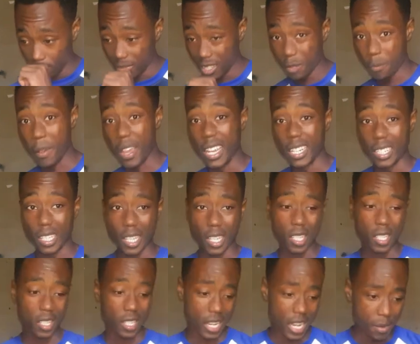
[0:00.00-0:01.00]

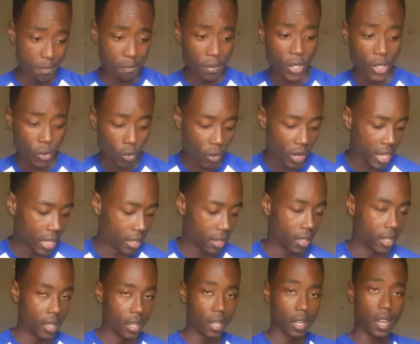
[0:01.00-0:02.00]
spaces in between
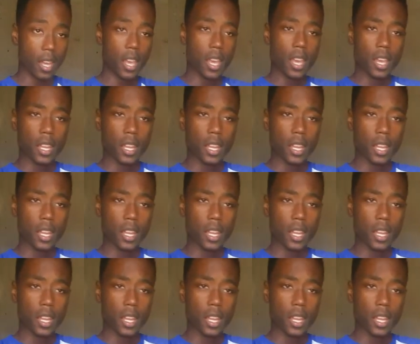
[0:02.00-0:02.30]
the